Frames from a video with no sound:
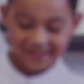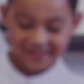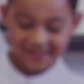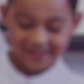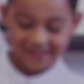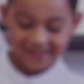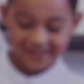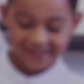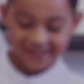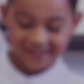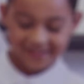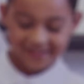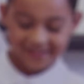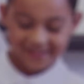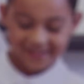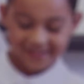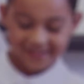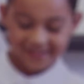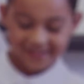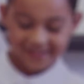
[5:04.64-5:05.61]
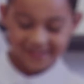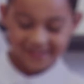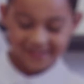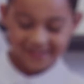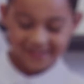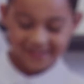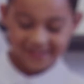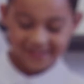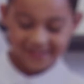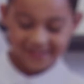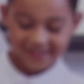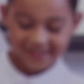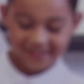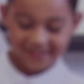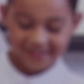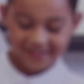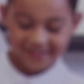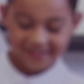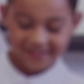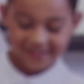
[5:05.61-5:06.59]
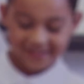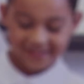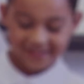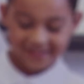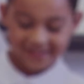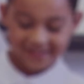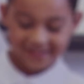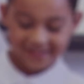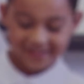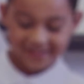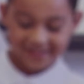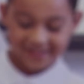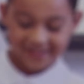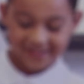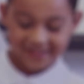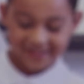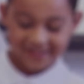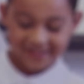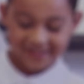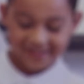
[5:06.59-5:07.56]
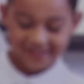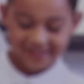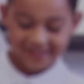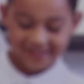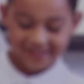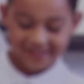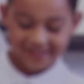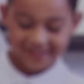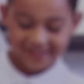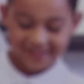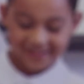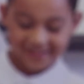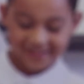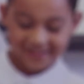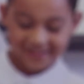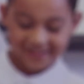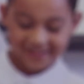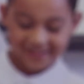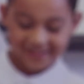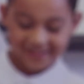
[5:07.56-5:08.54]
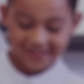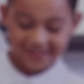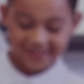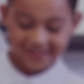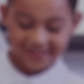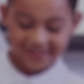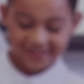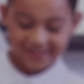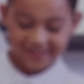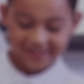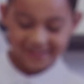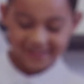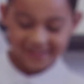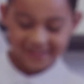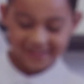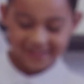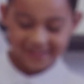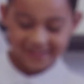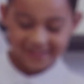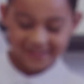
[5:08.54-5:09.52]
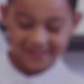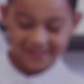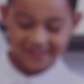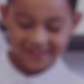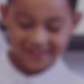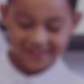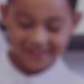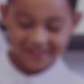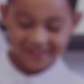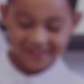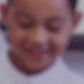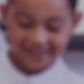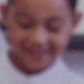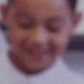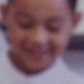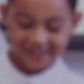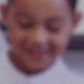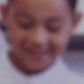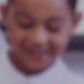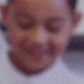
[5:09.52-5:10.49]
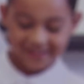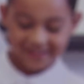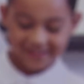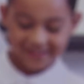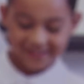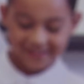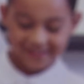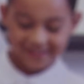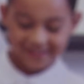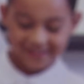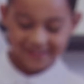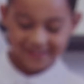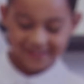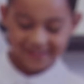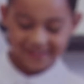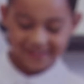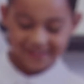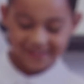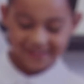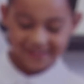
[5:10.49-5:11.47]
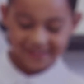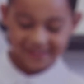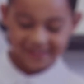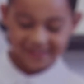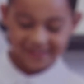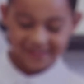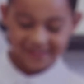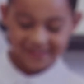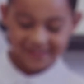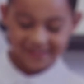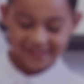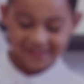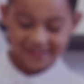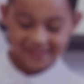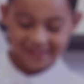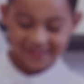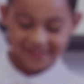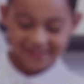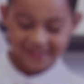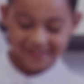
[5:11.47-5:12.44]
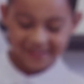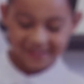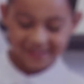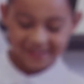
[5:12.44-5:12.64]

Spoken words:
(not speaking)